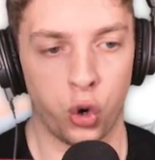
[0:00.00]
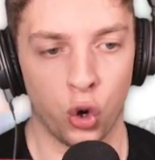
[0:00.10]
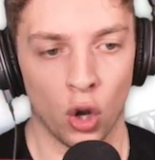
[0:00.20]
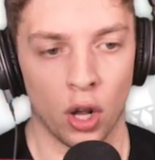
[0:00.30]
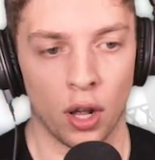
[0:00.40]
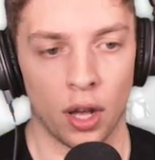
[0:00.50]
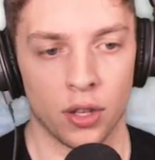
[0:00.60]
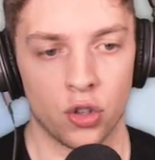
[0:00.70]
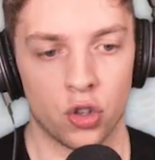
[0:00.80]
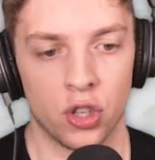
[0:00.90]
Josh, what are you
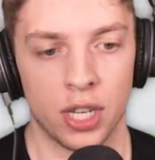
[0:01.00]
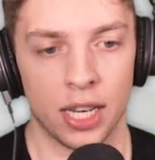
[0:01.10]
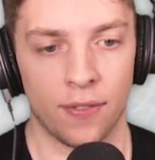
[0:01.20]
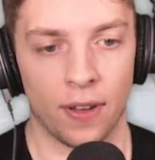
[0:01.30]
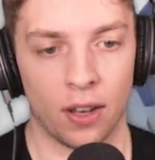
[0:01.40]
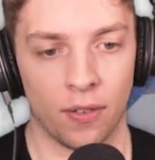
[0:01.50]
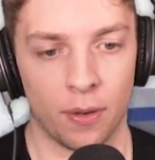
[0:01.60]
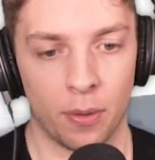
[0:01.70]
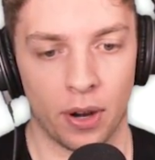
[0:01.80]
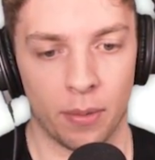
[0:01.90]
doing? Just nearly fell off.
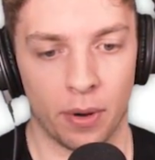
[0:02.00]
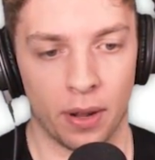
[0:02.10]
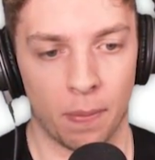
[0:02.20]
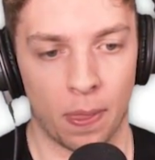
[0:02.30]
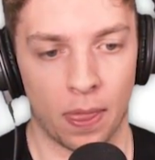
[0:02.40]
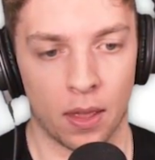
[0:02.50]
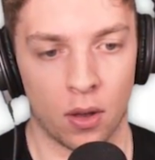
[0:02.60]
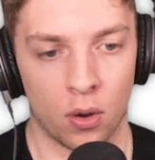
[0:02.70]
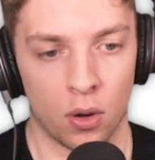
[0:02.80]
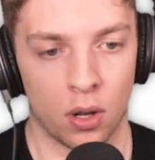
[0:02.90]
I'm all right, I'm all right.
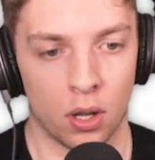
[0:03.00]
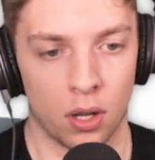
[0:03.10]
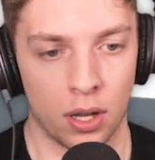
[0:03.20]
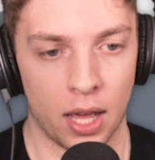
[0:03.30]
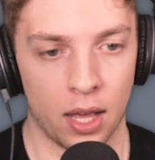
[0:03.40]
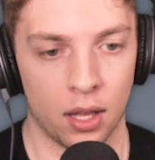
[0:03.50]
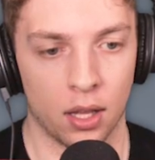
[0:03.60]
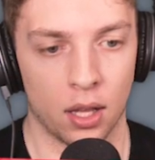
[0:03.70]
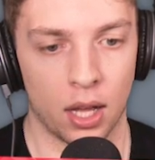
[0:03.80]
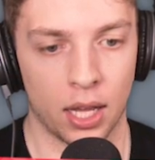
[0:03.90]
Okay,
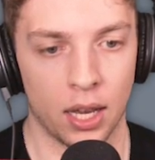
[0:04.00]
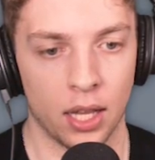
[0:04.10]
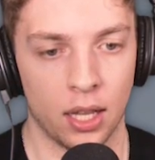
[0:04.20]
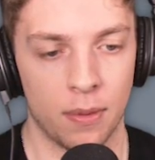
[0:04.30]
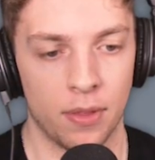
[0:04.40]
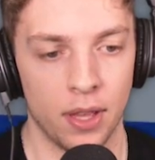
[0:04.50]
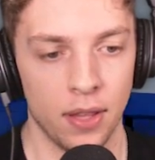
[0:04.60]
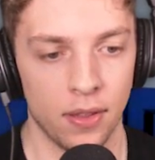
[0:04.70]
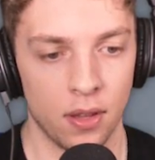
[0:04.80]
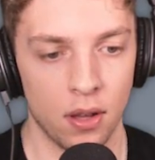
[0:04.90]
can I climb
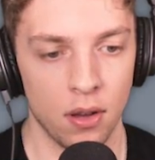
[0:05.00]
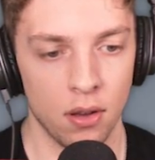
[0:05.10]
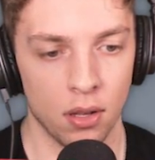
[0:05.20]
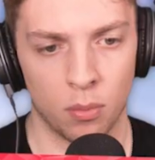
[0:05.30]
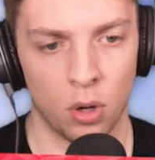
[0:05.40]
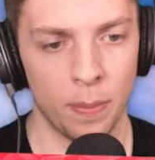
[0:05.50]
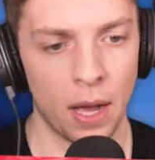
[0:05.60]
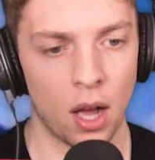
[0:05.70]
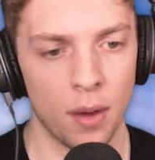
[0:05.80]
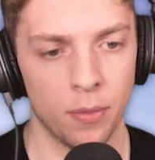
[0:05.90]
this, though? What
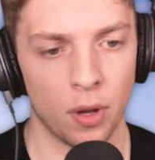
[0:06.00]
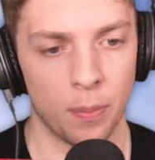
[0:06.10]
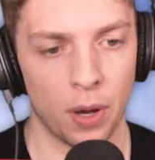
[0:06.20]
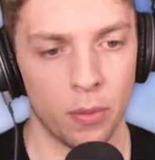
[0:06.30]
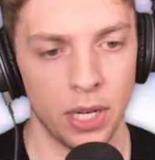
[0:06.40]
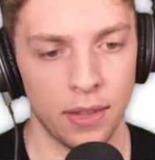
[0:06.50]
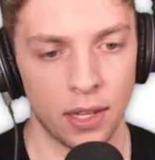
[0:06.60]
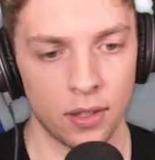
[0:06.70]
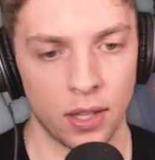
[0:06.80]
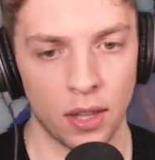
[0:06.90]
about... I'm, but we need to
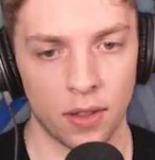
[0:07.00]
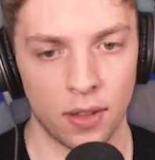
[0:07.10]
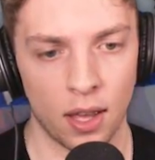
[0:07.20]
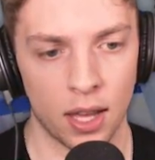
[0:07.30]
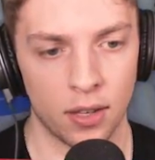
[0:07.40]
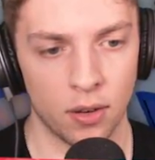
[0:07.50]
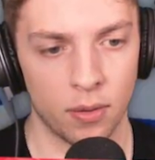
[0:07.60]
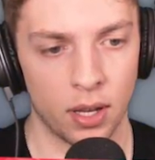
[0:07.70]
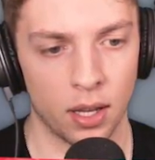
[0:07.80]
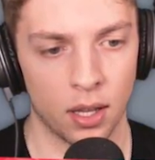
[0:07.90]
get to the other side, don't we?